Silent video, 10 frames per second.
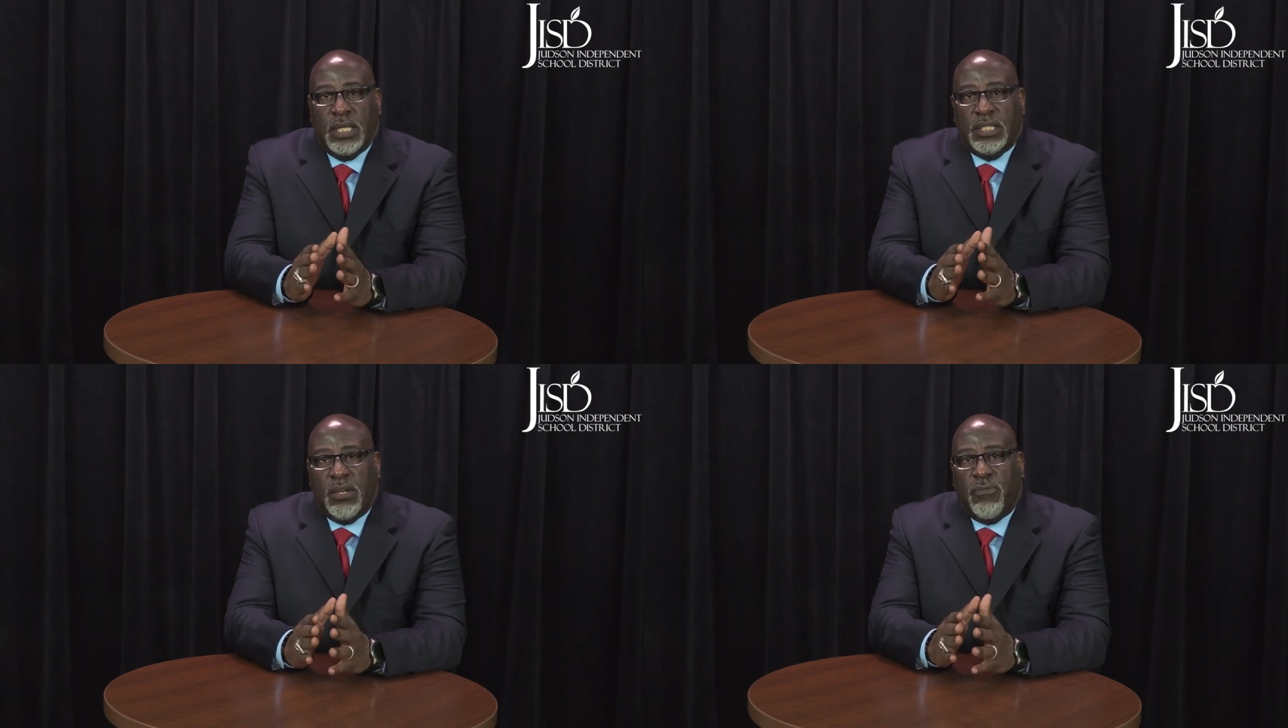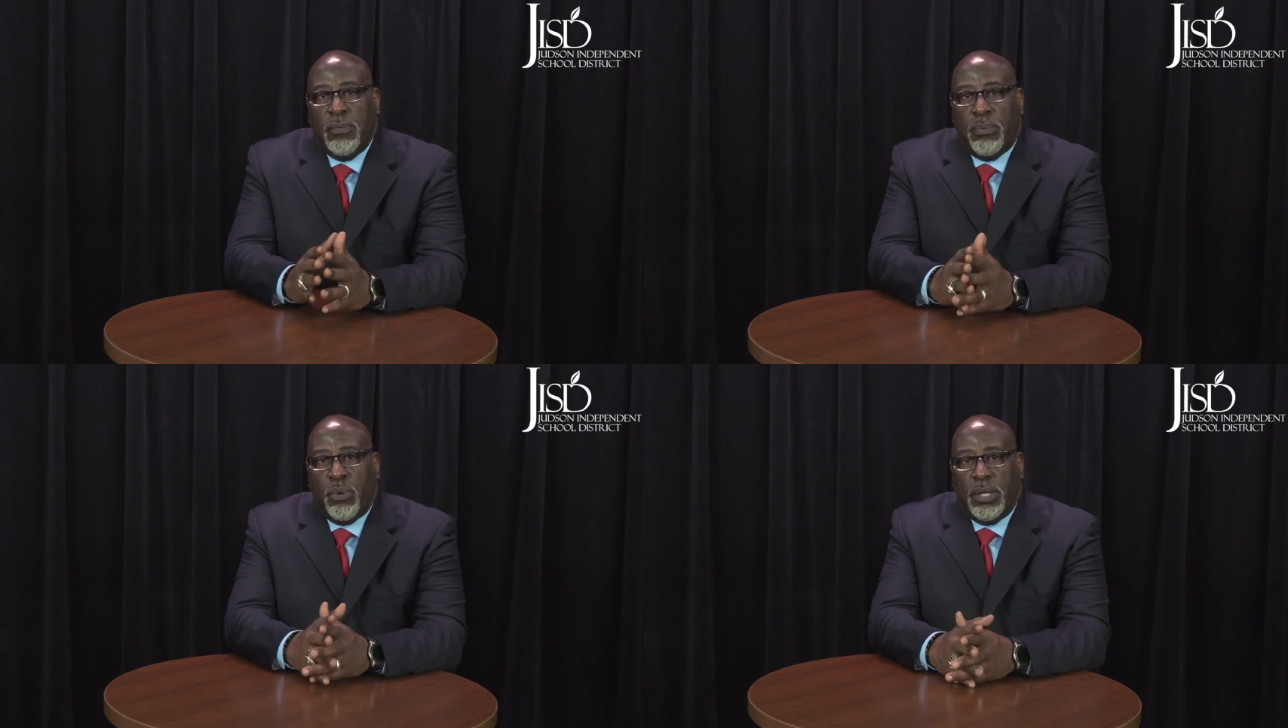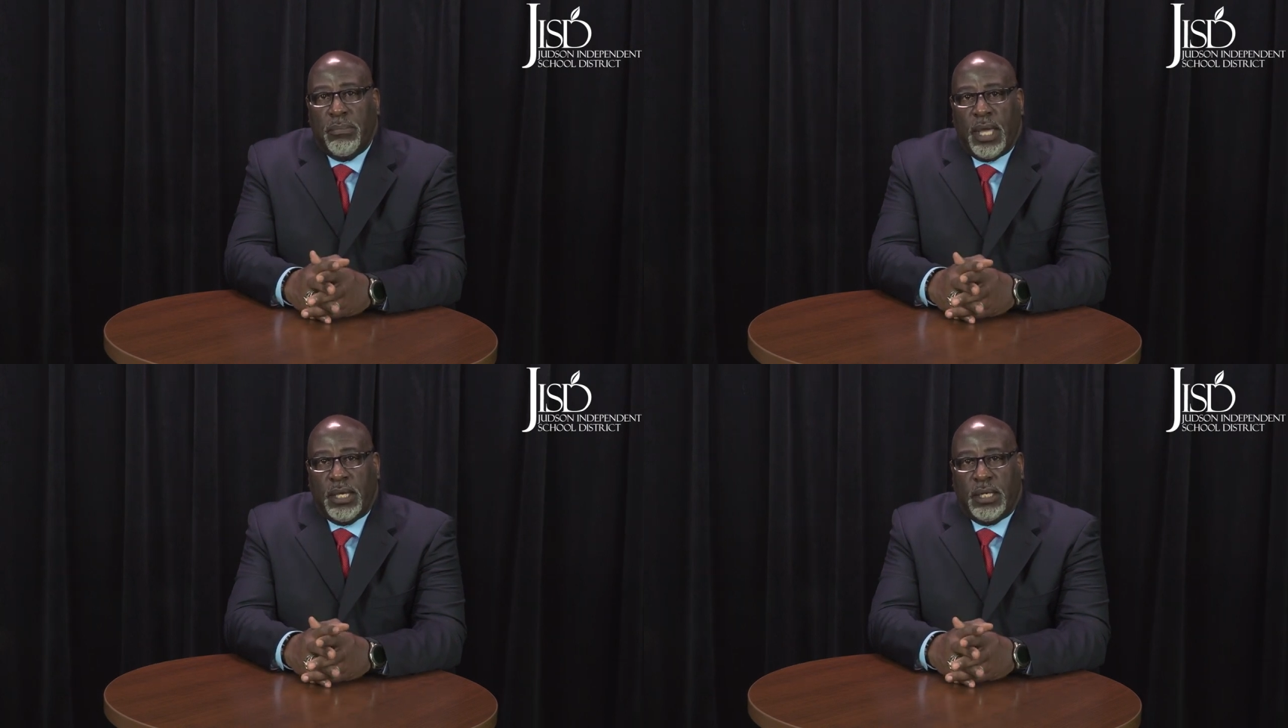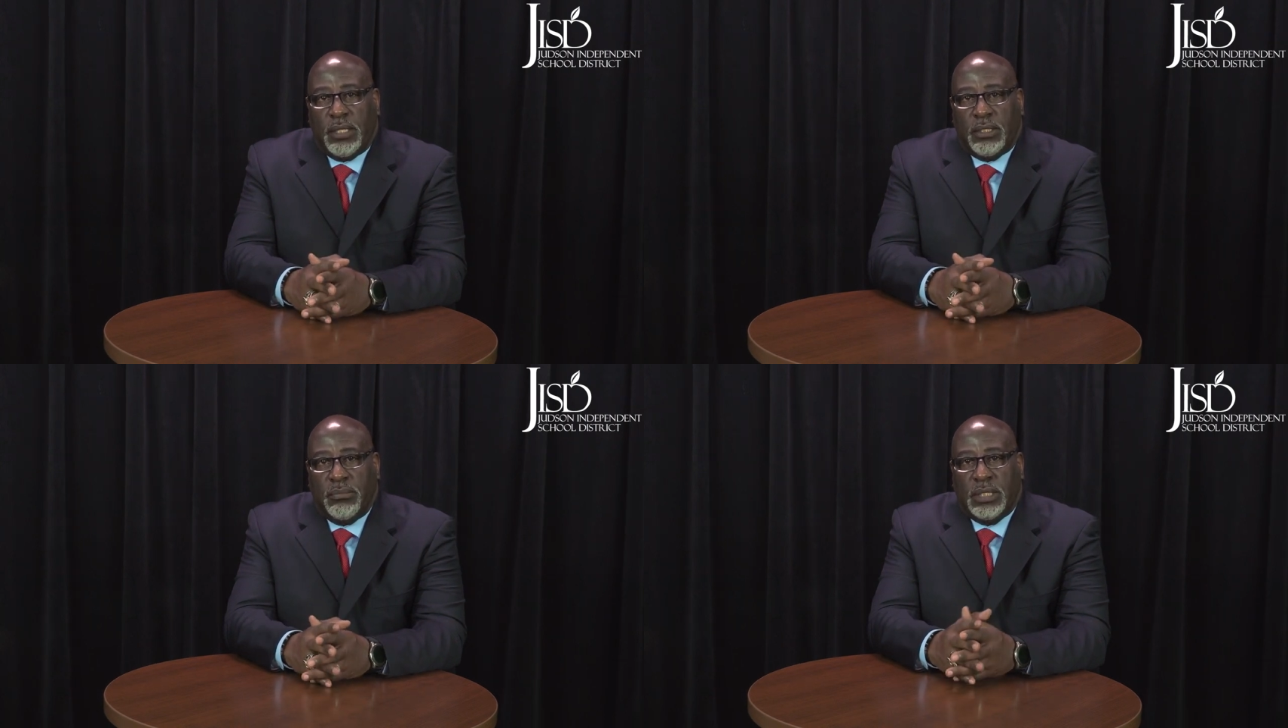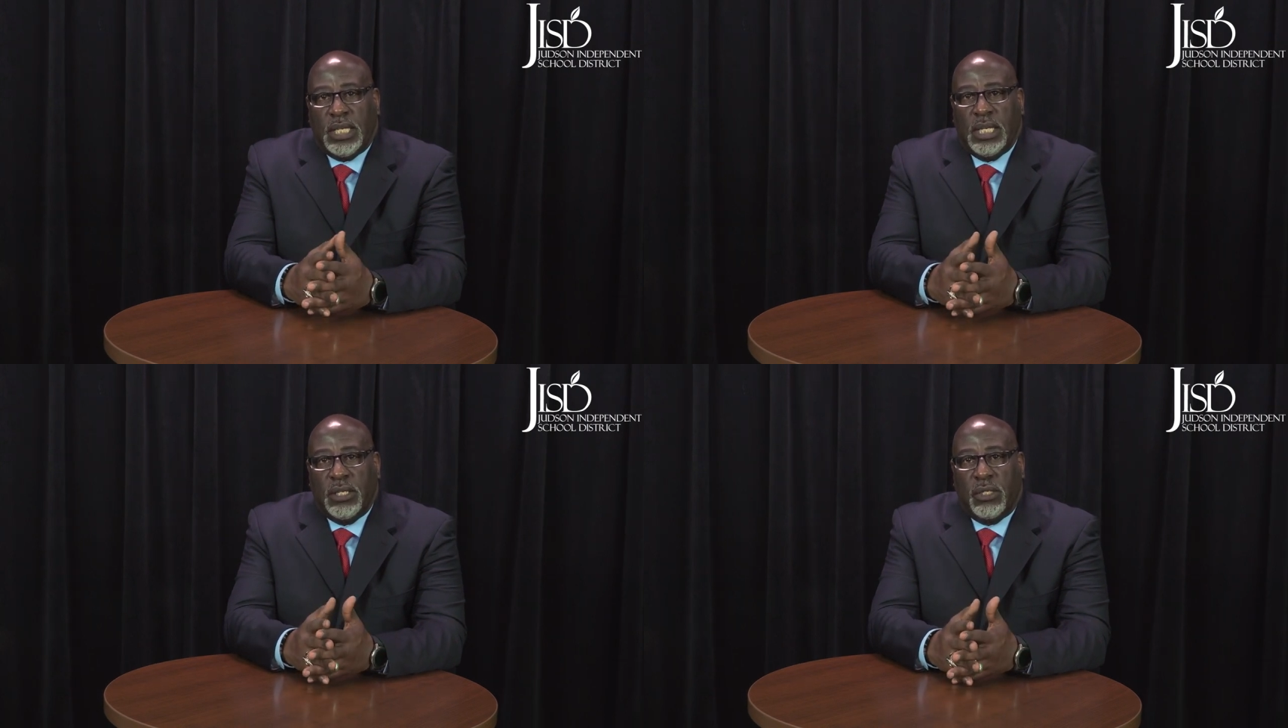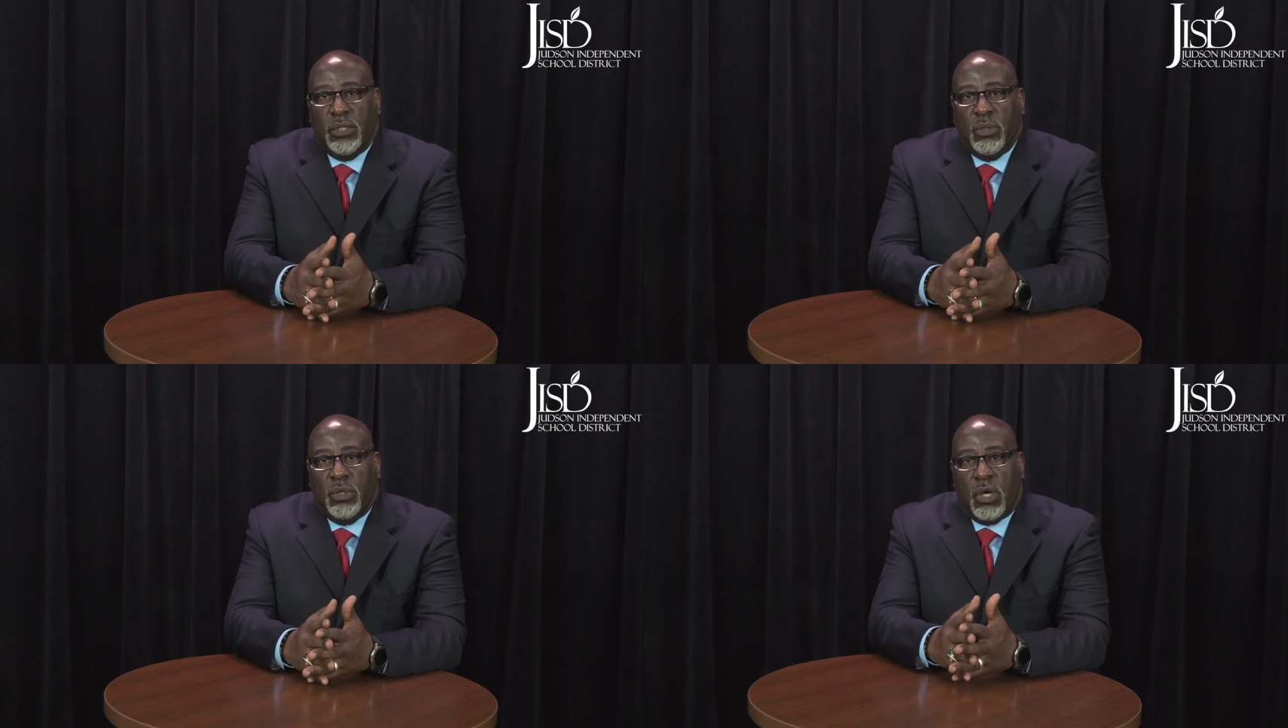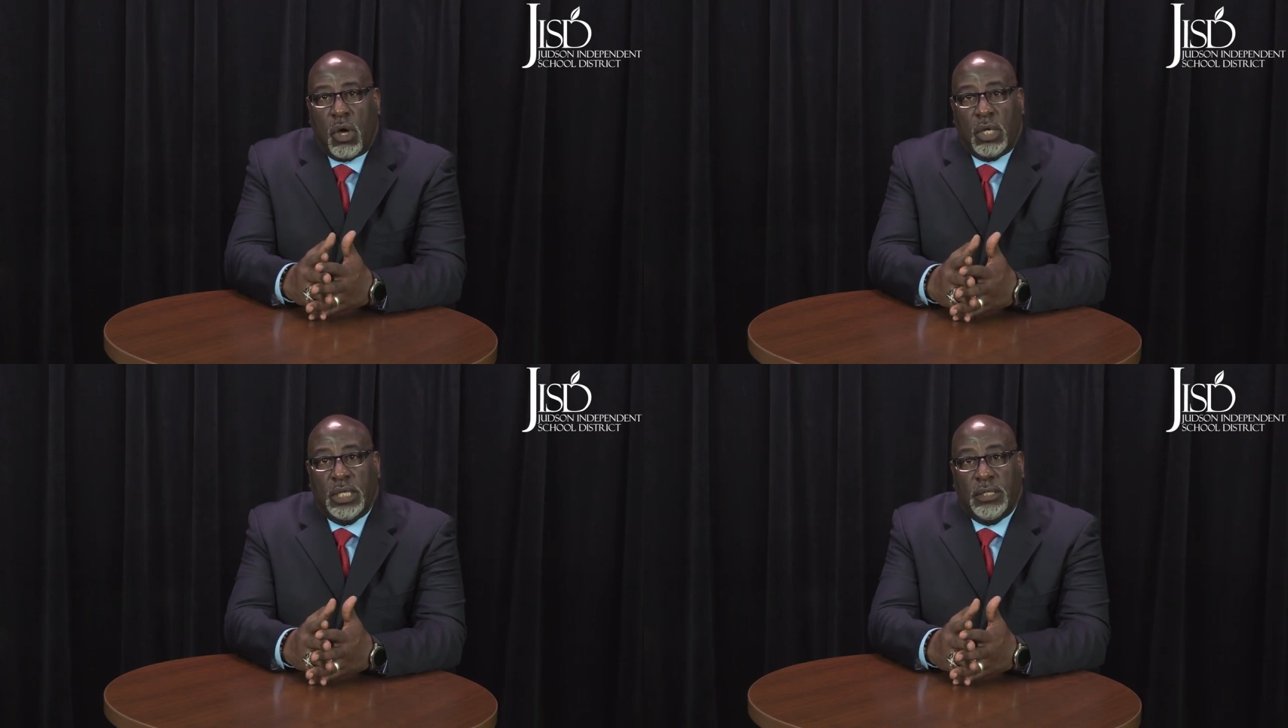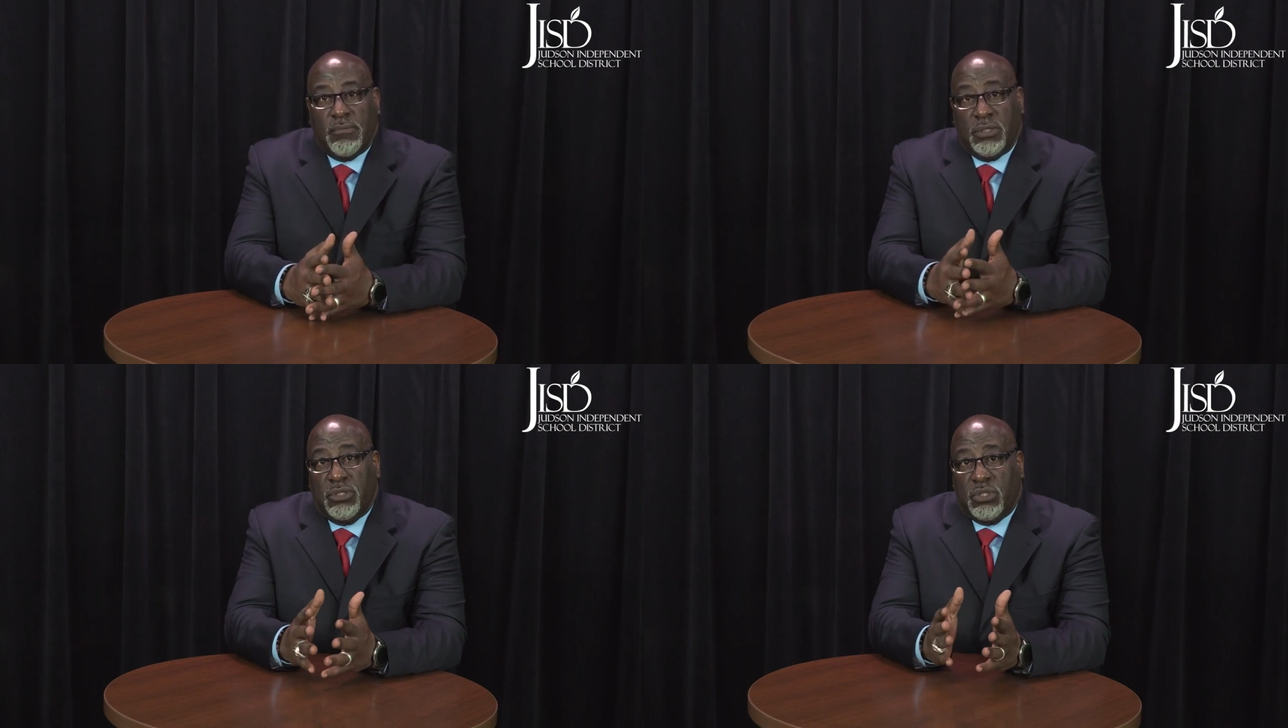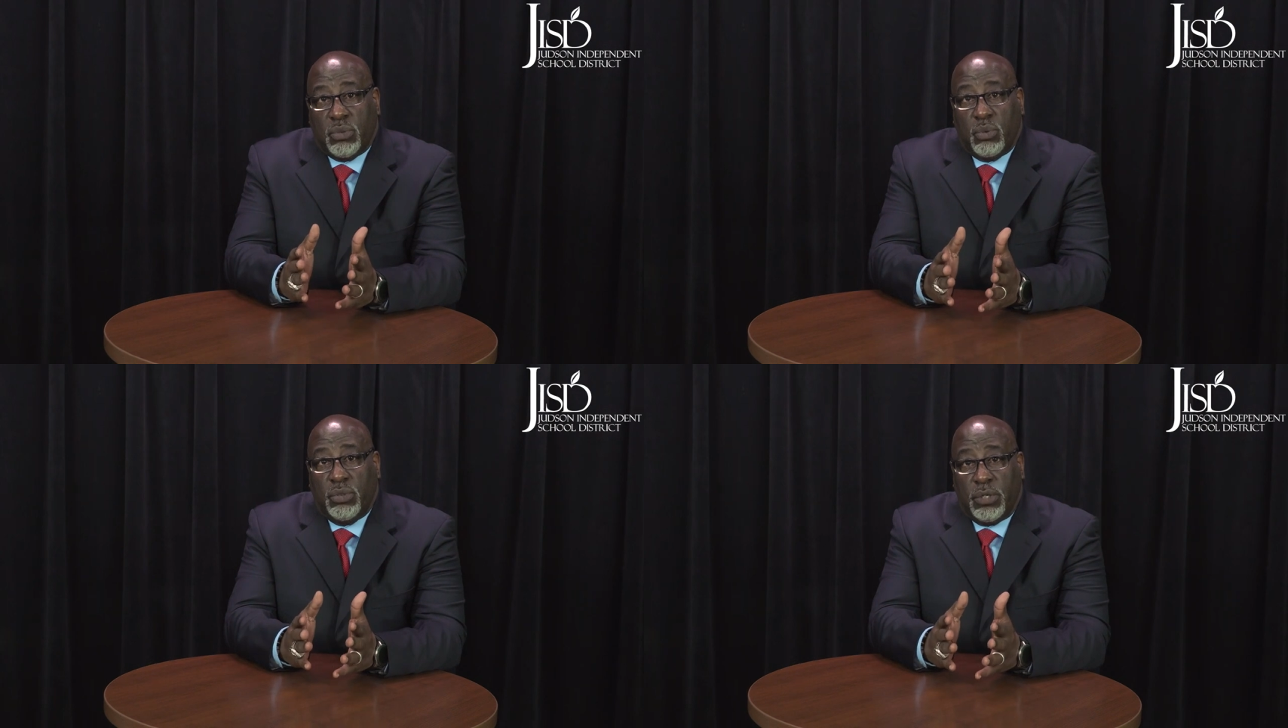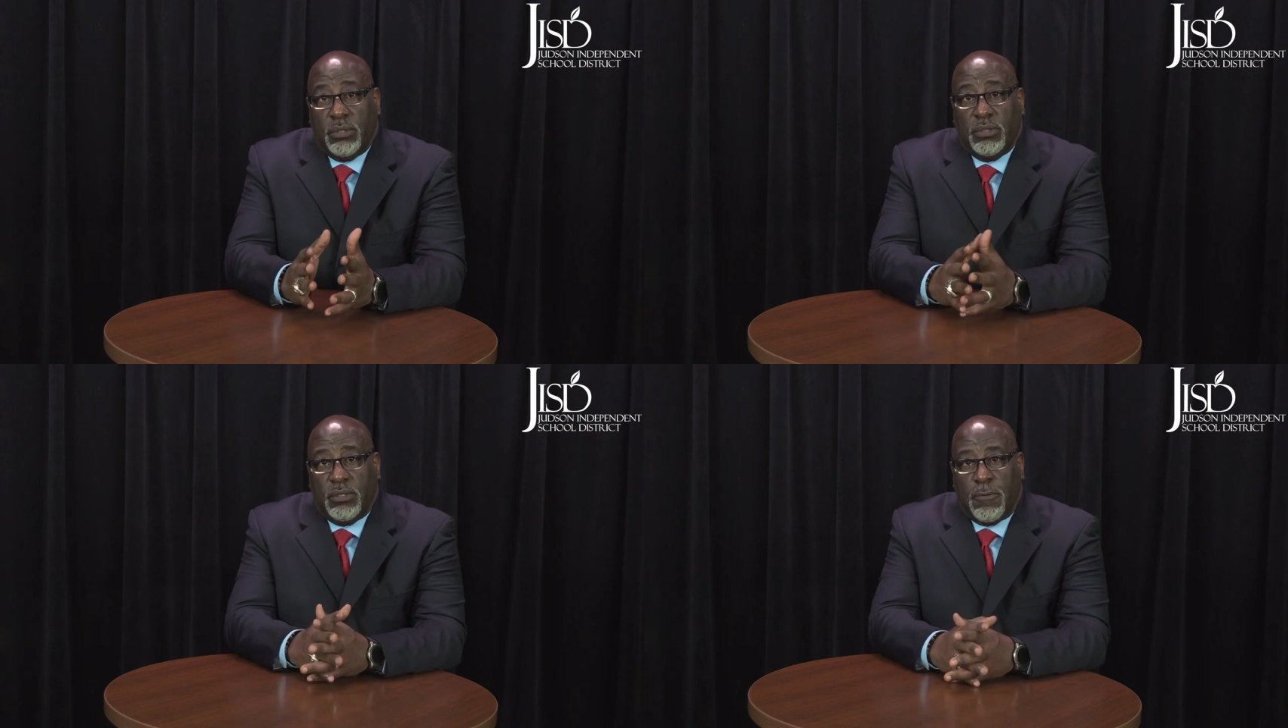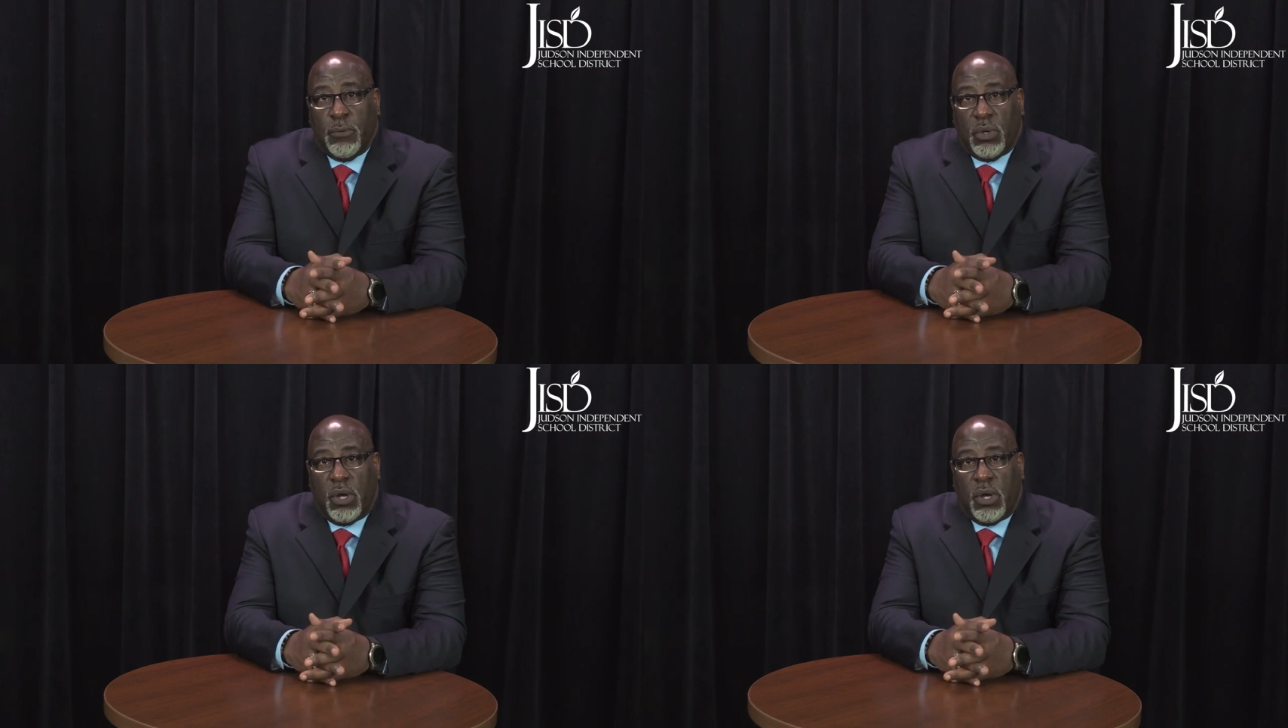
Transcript: Self-reporting mechanisms can include calling the school nurse or